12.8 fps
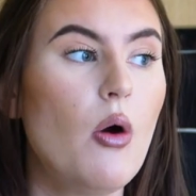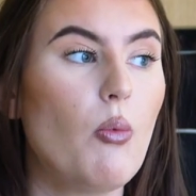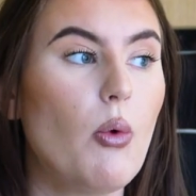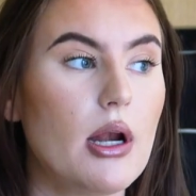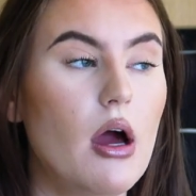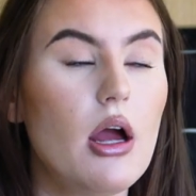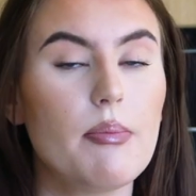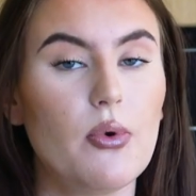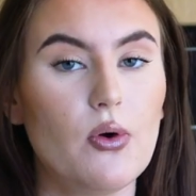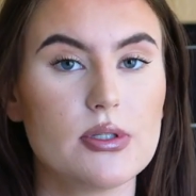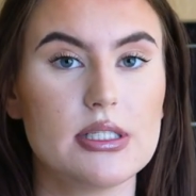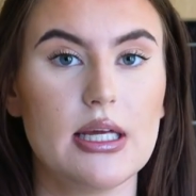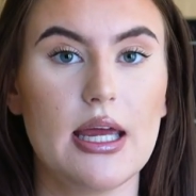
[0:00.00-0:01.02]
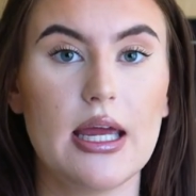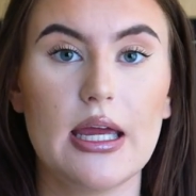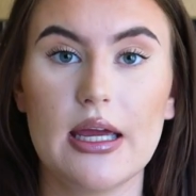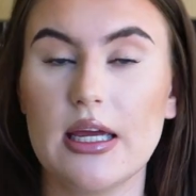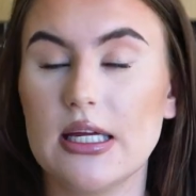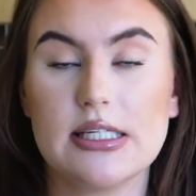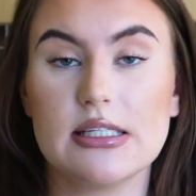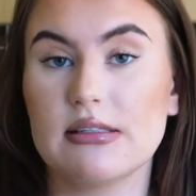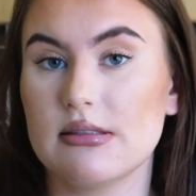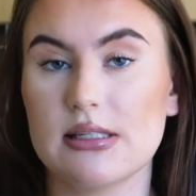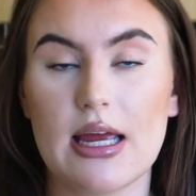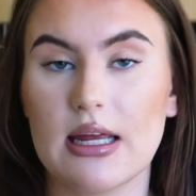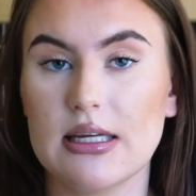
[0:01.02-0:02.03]
When I bought it, it didn't
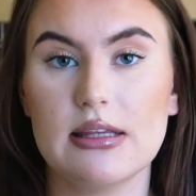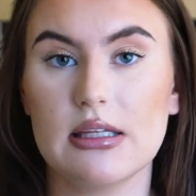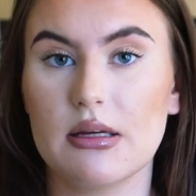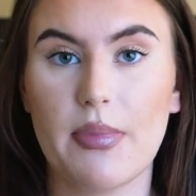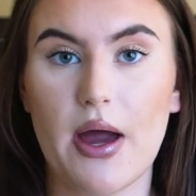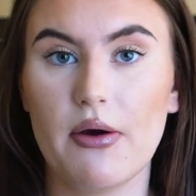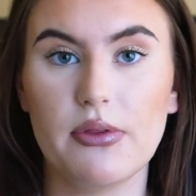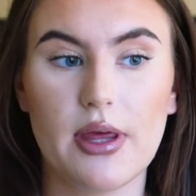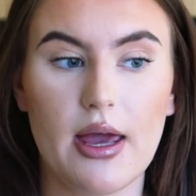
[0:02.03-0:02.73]
say anything about